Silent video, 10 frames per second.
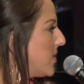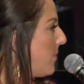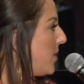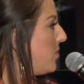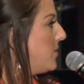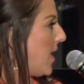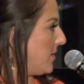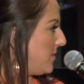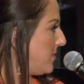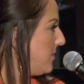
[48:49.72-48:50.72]
with somebody who
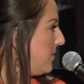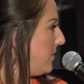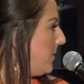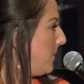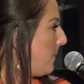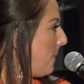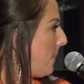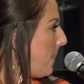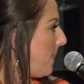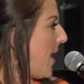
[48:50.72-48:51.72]
does
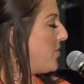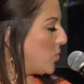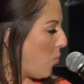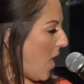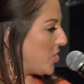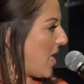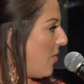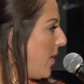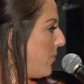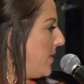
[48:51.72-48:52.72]
and just watch
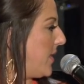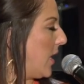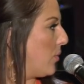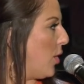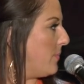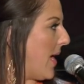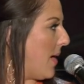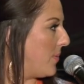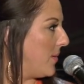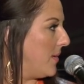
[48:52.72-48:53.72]
how they read their roadmap,